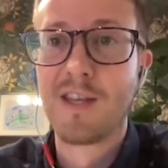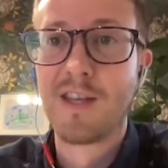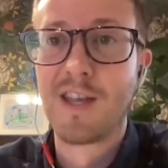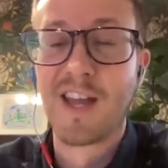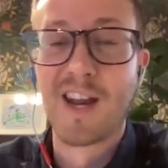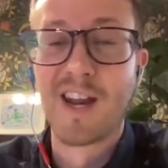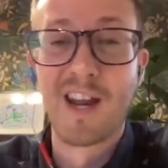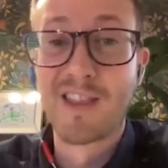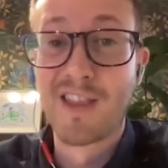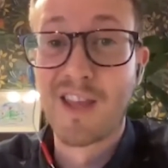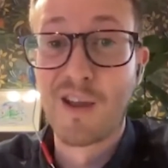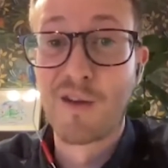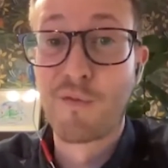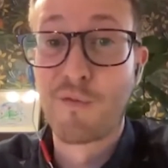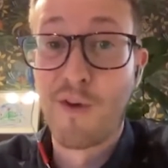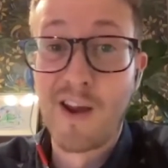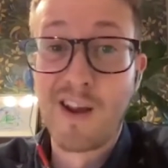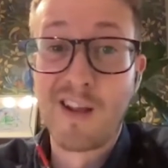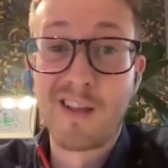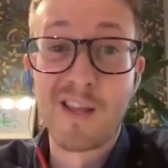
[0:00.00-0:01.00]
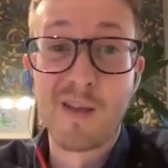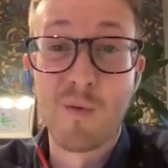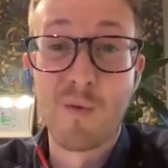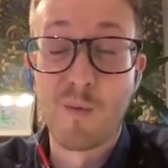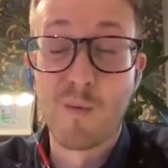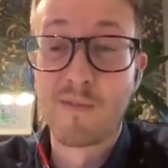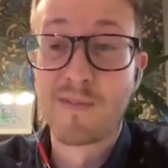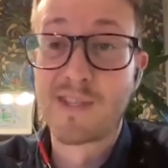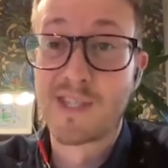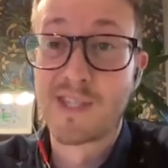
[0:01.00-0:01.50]
And I think, frankly, what
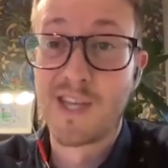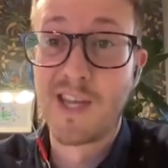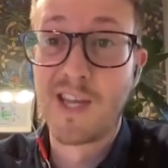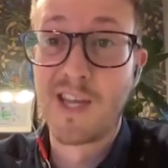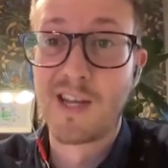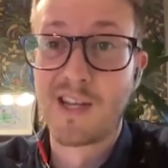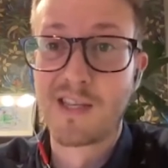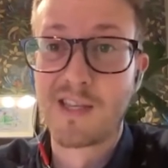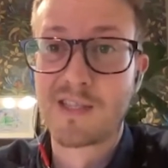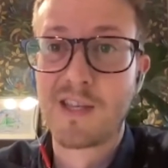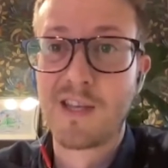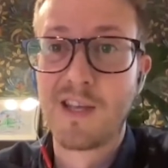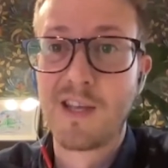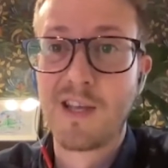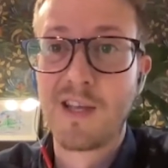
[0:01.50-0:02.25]
we've seen is